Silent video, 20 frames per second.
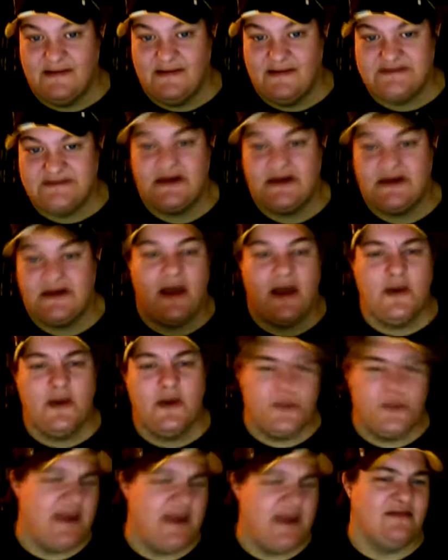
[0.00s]
because I
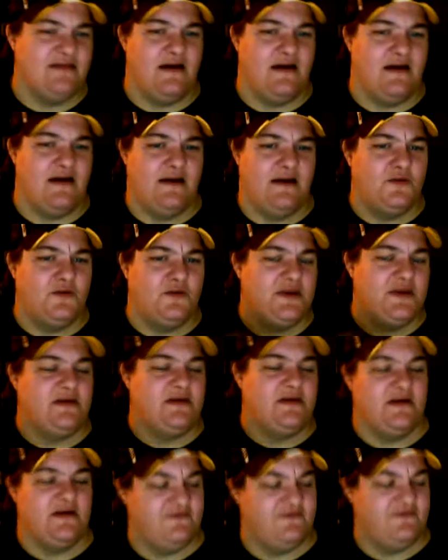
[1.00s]
don't play a lot. I don't play a
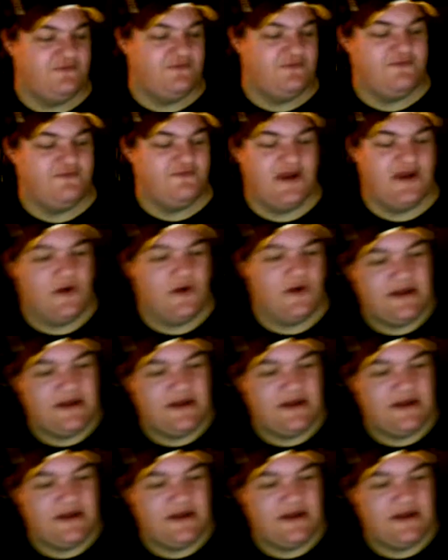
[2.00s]
lot of video games.